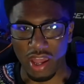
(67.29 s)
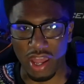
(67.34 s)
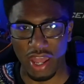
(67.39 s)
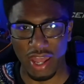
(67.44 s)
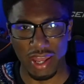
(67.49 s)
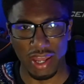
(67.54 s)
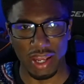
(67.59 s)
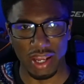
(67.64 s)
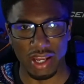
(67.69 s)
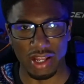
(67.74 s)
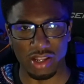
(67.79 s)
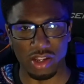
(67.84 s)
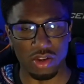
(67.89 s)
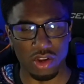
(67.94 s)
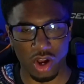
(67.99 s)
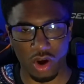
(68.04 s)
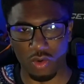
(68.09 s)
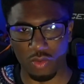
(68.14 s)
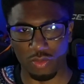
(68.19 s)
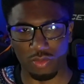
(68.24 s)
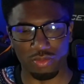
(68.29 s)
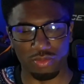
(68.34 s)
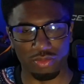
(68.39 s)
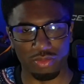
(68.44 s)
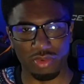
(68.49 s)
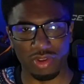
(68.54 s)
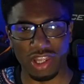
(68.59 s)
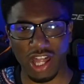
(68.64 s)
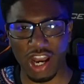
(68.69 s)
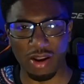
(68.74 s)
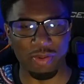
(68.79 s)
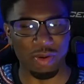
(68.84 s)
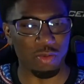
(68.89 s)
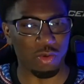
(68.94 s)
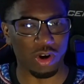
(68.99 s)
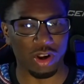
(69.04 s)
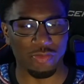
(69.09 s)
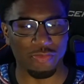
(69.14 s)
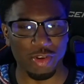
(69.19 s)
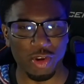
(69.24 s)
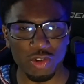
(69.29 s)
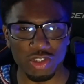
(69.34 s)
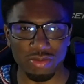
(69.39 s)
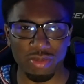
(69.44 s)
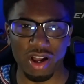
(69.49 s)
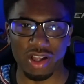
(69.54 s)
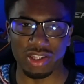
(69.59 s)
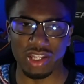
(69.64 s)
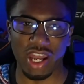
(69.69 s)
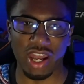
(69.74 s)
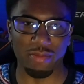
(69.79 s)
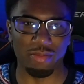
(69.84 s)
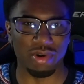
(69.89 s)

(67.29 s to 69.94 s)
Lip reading: And you know, a lot of people were confused about that,